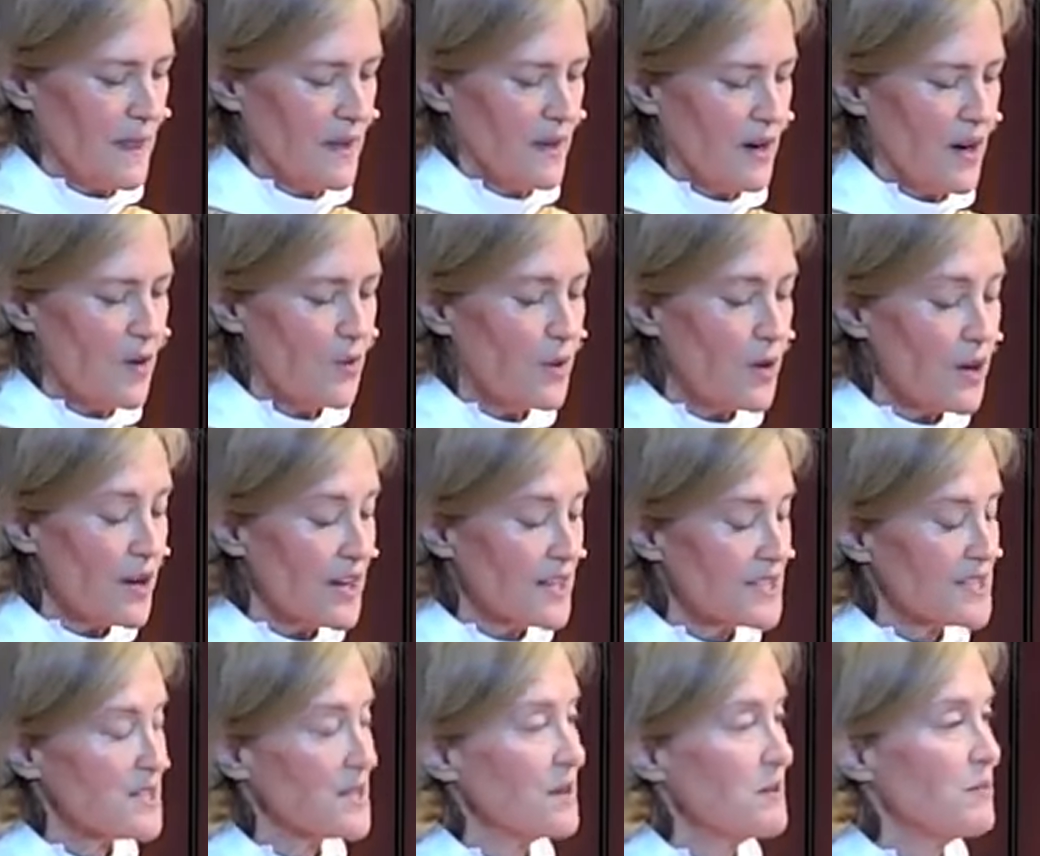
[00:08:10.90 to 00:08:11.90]
our work
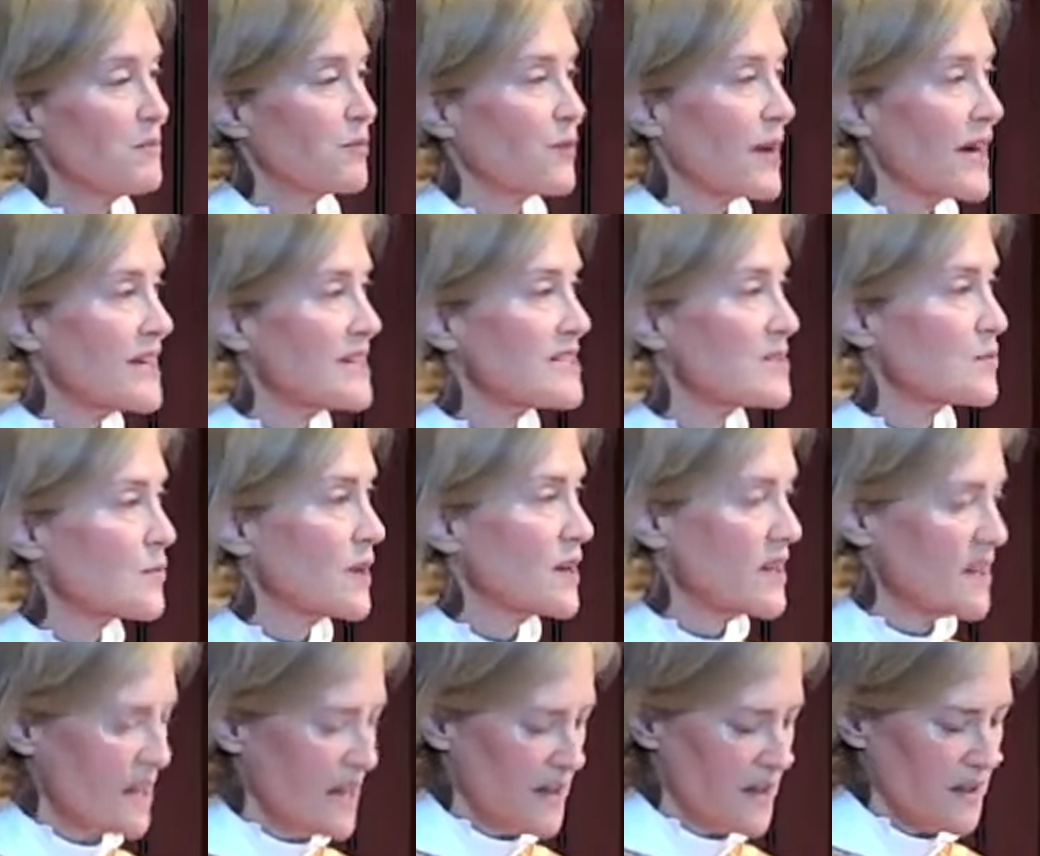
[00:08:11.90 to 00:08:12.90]
is to embrace one
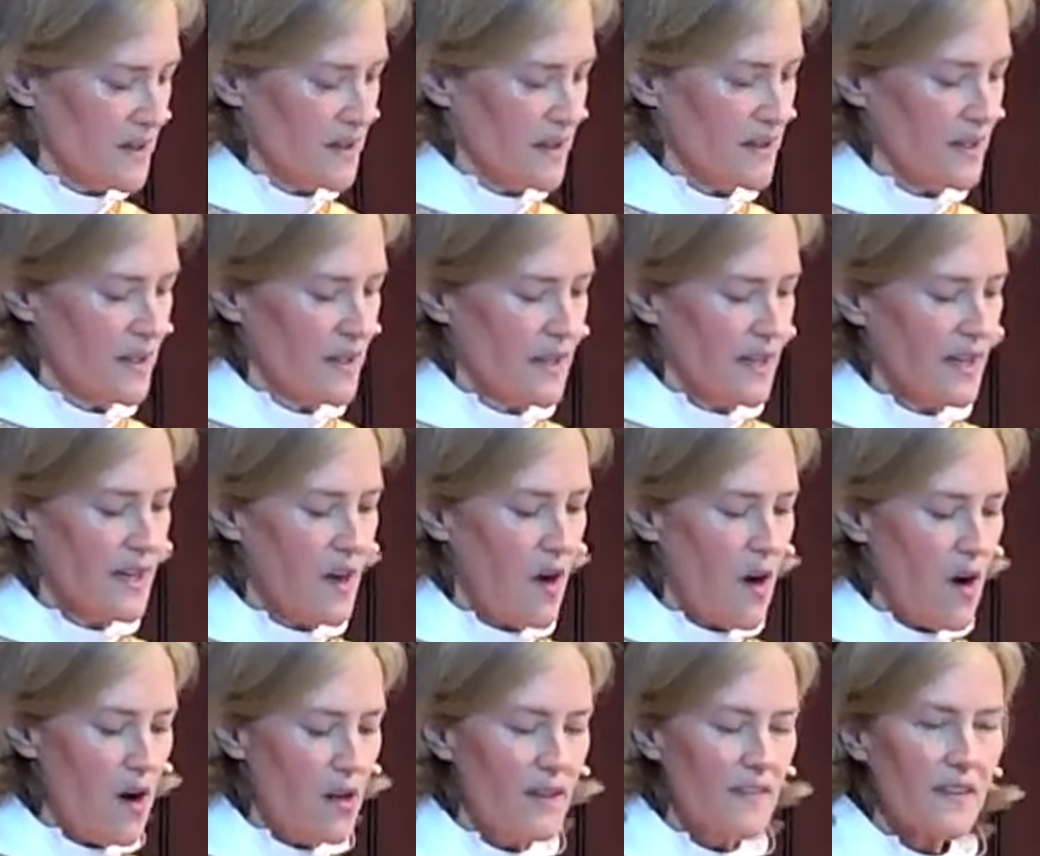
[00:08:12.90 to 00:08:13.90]
another in
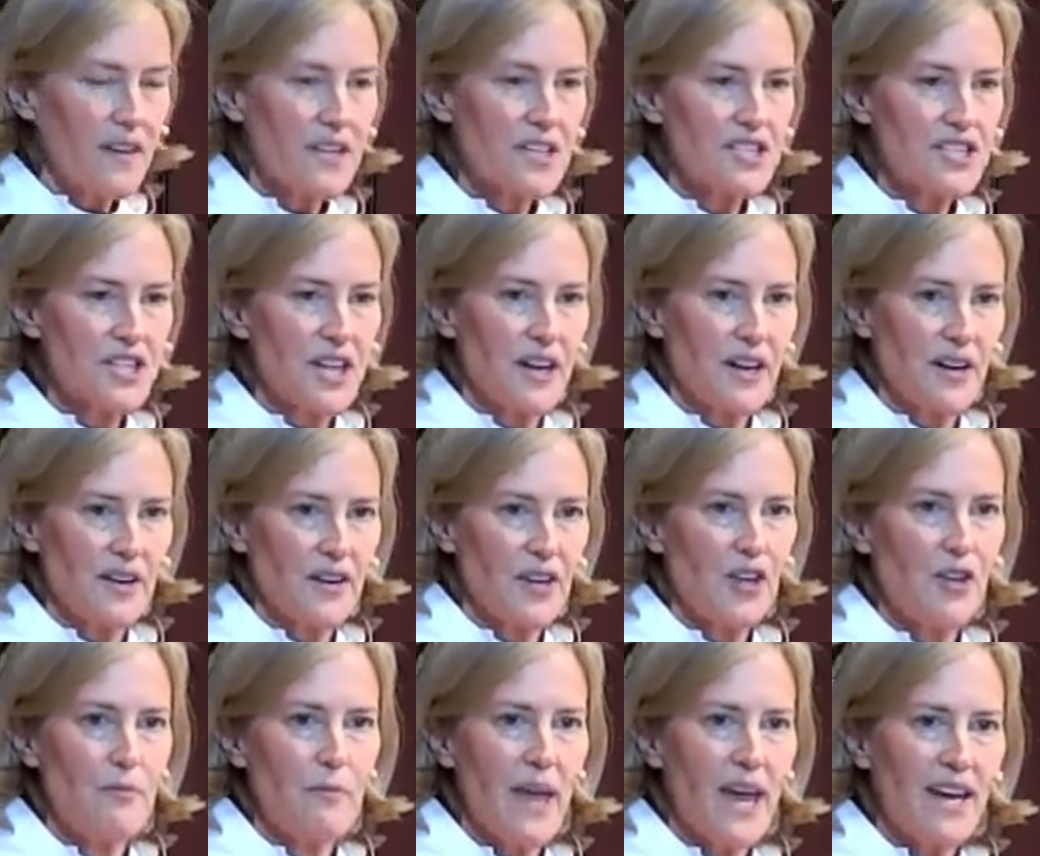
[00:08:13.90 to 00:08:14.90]
all of our shared
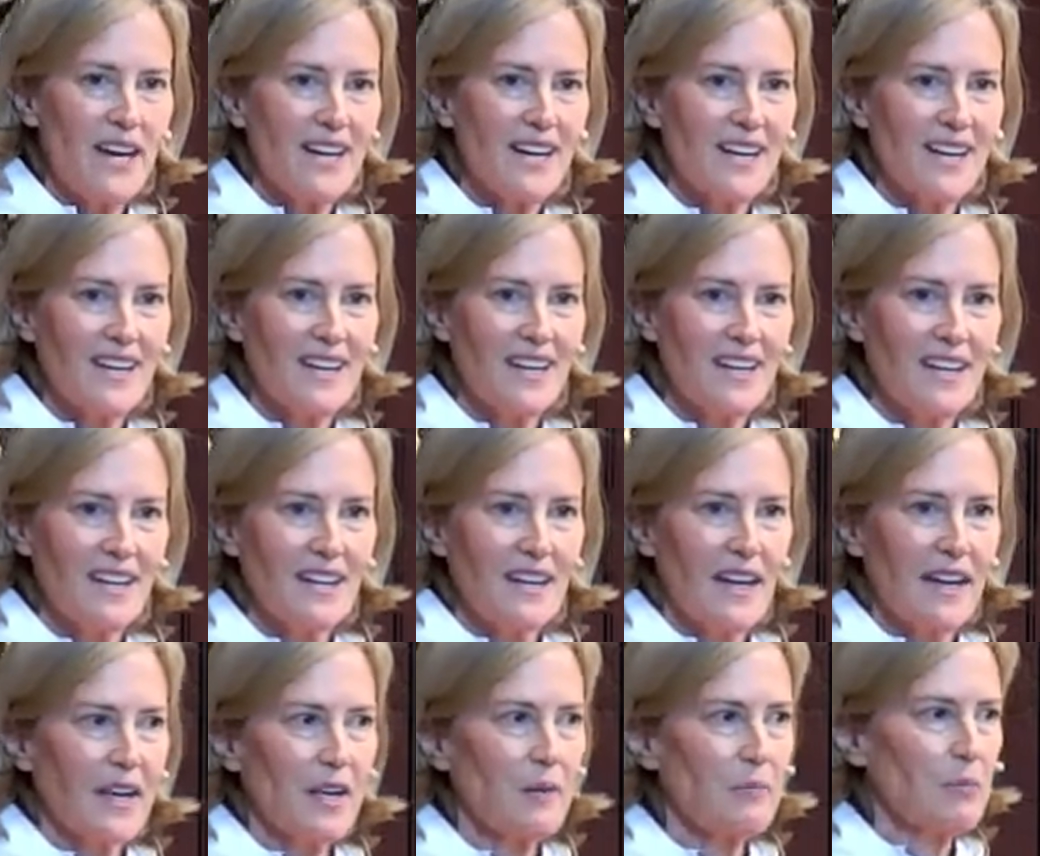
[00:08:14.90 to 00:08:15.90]
humanity
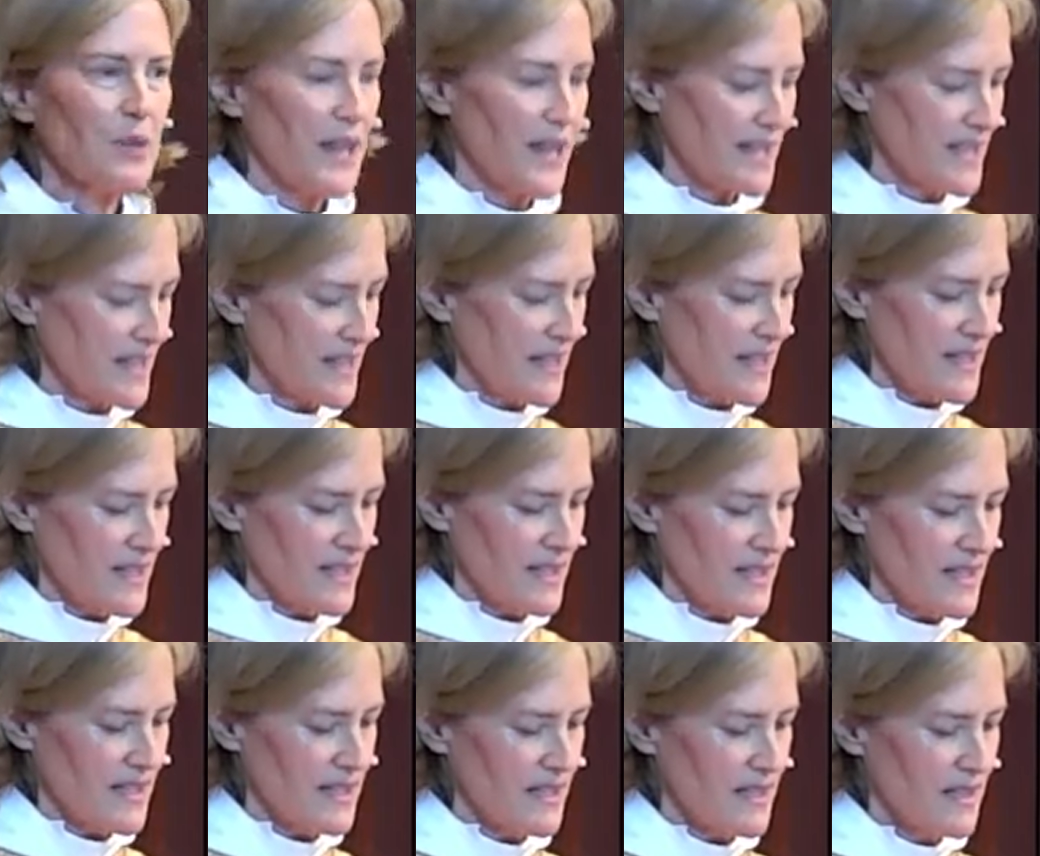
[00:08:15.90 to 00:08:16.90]
and
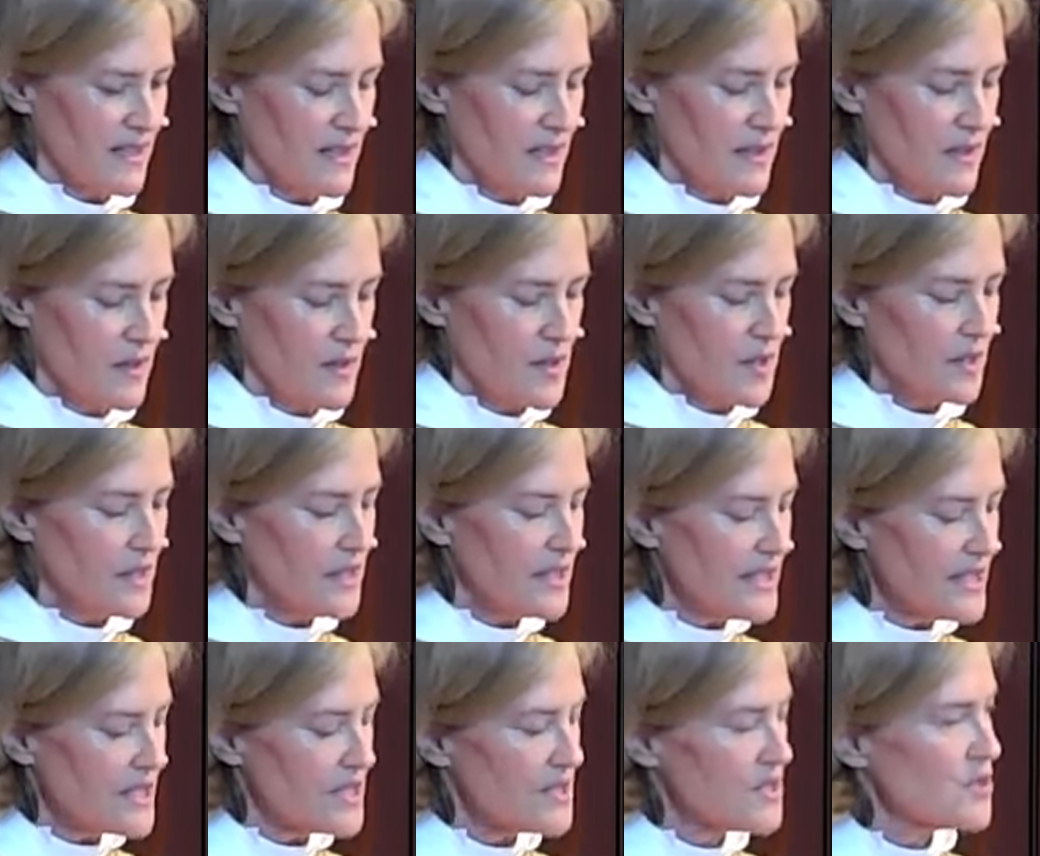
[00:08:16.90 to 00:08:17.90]
complexities, to
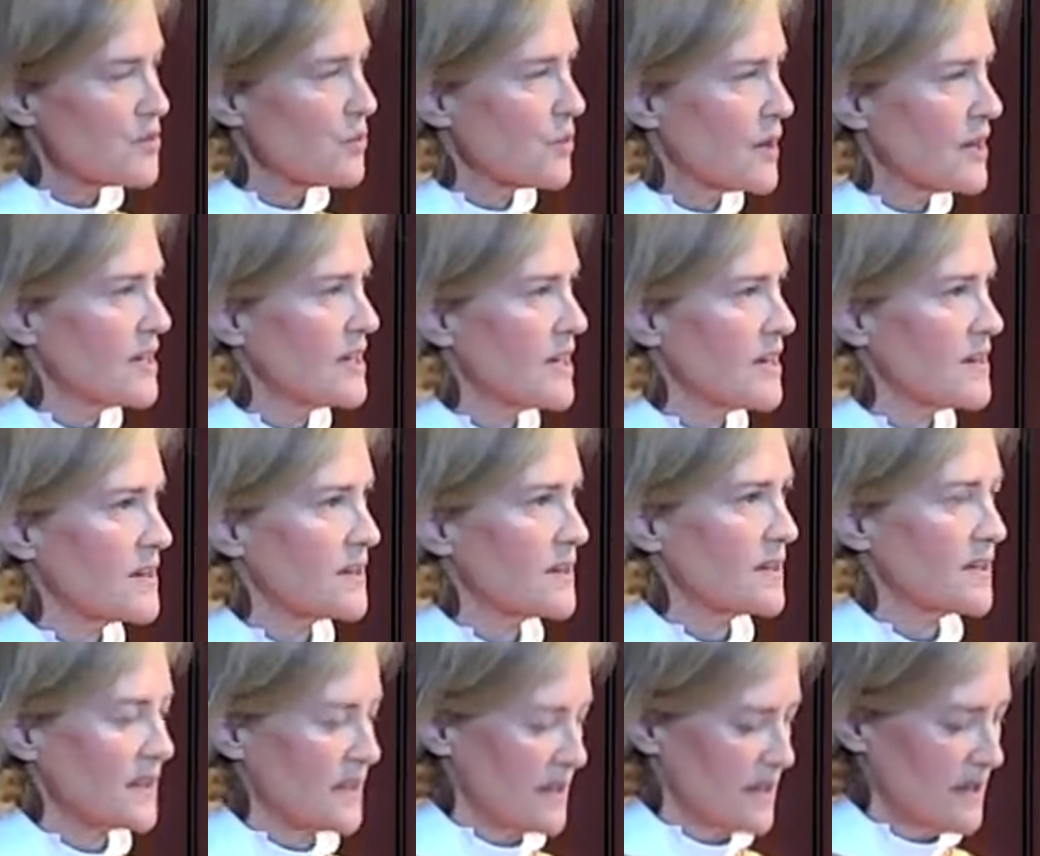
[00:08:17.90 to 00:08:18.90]
listen to one another,